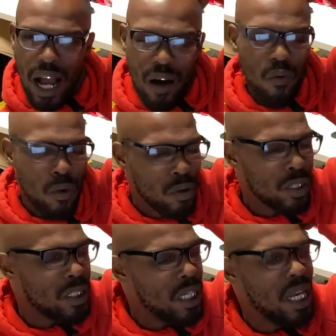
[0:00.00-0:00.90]
I
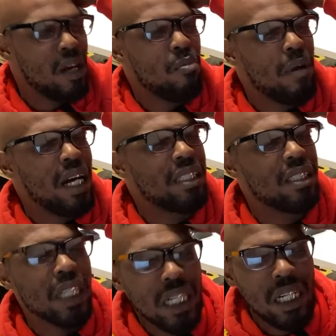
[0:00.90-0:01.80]
want to tell my
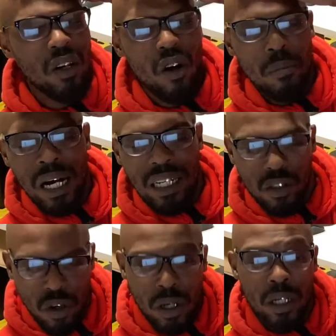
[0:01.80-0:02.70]
son or my
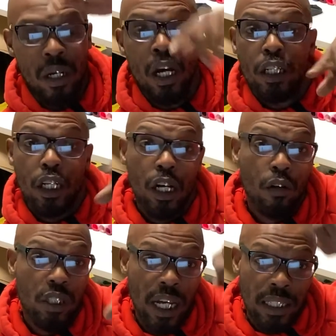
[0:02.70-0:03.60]
daughter to
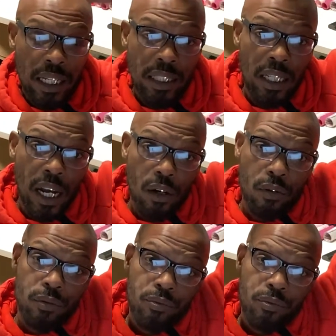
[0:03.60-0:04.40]
go change that channel.